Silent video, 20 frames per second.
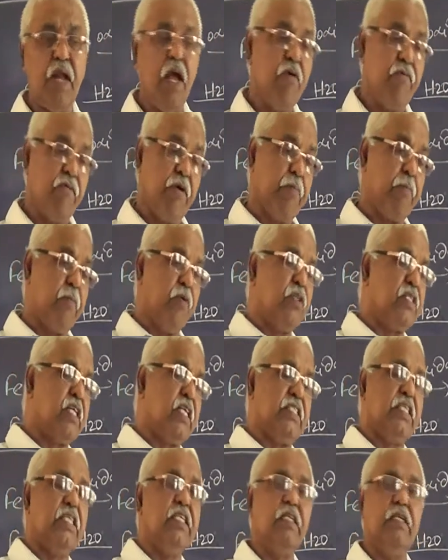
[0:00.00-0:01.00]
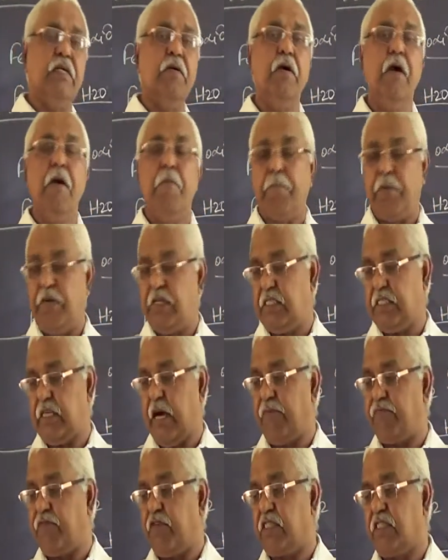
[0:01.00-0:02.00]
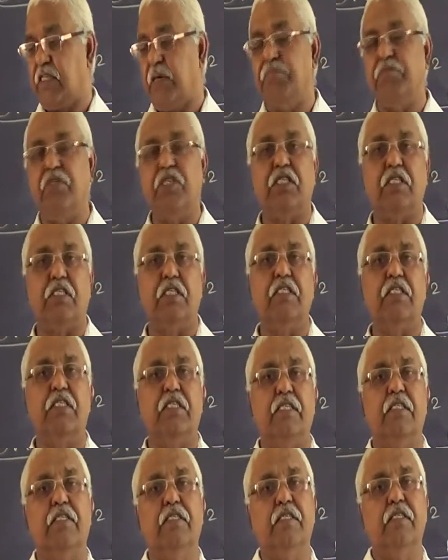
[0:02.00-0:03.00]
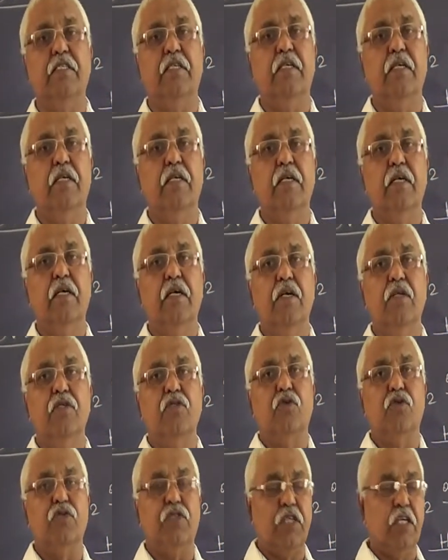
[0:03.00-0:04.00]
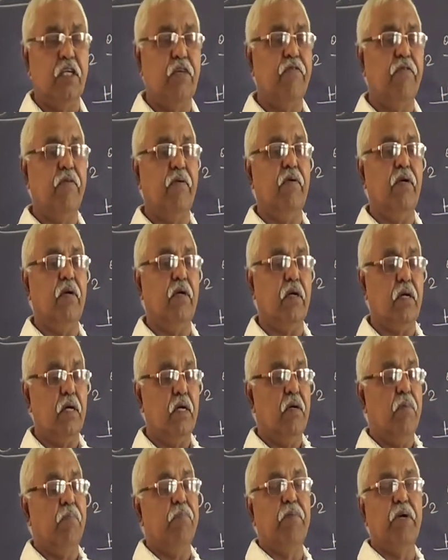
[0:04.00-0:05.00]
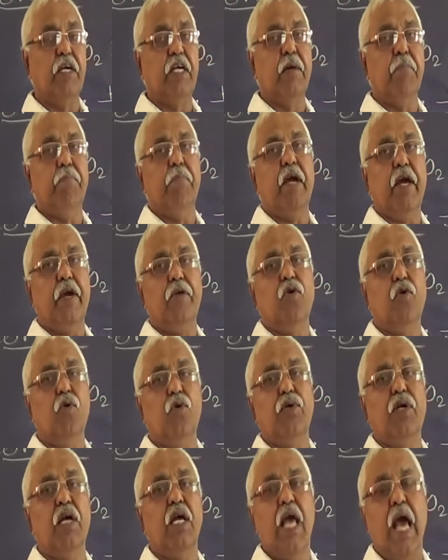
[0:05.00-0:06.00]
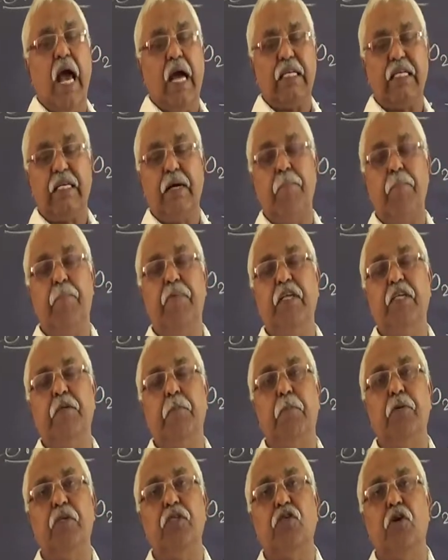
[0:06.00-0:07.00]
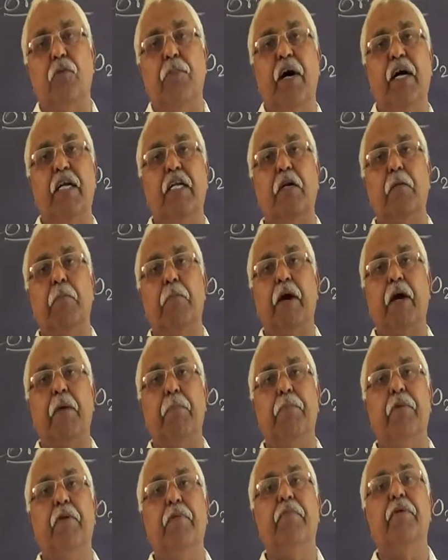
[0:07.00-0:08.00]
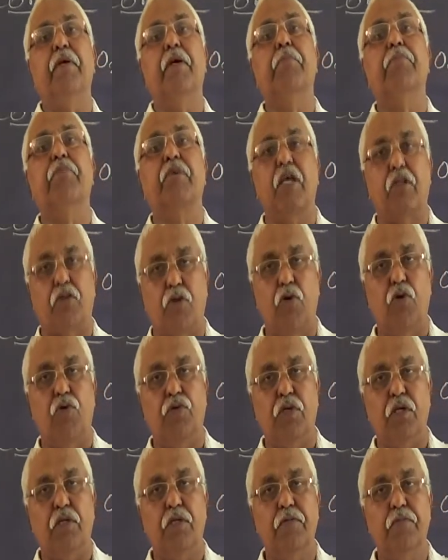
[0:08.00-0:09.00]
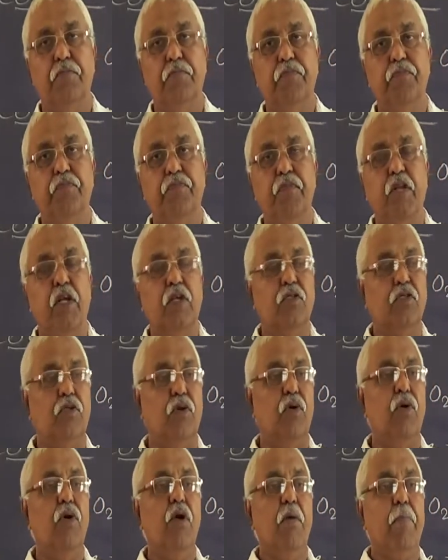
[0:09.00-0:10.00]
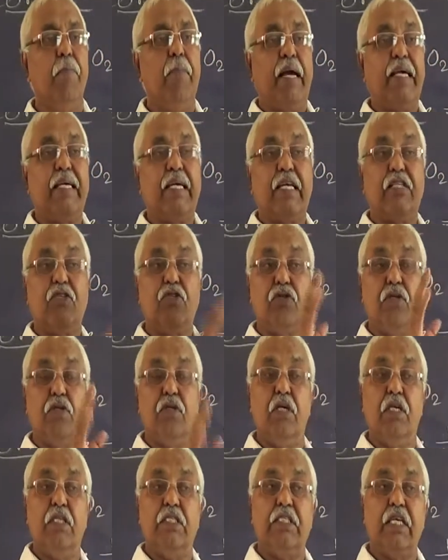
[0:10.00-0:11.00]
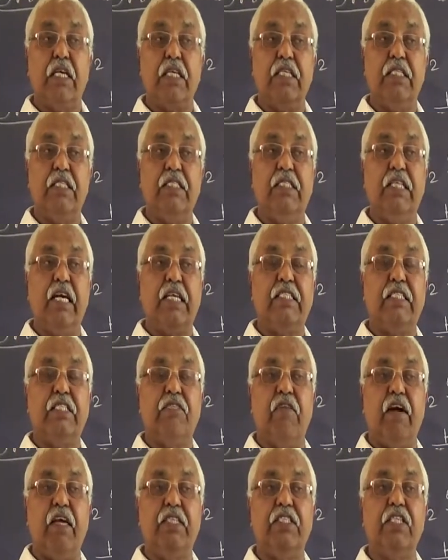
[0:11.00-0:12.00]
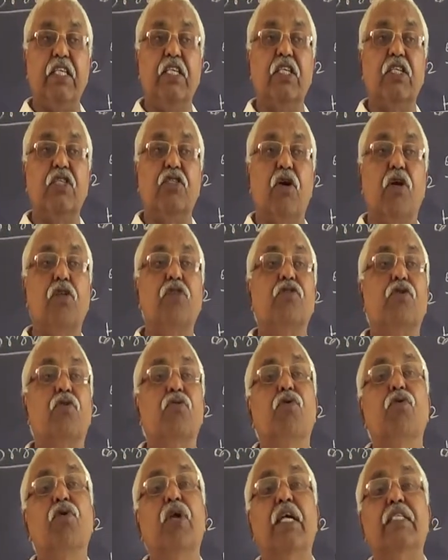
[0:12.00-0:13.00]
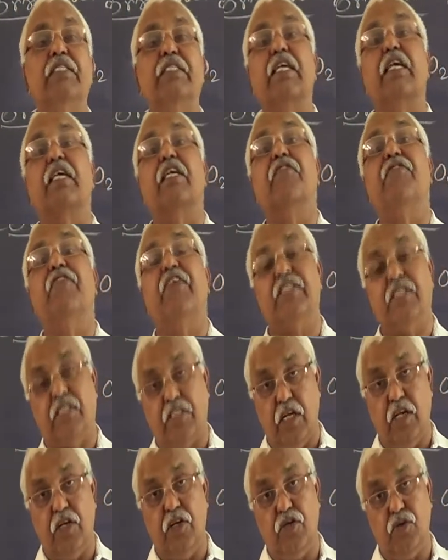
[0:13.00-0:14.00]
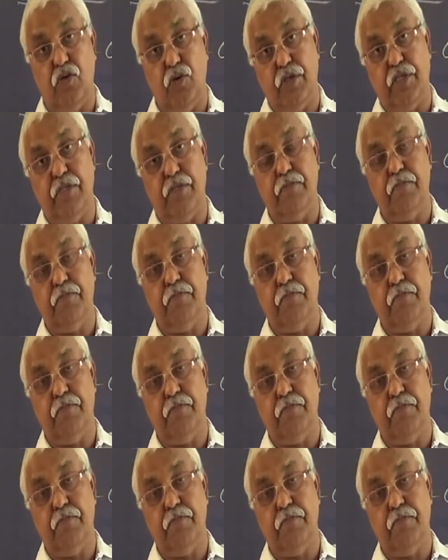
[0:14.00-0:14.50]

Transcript: We put the zinc piece after some distances. So zinc become anode and complete piece of iron pipe will become cathode. So that's why zinc is also known as sacrificial anode.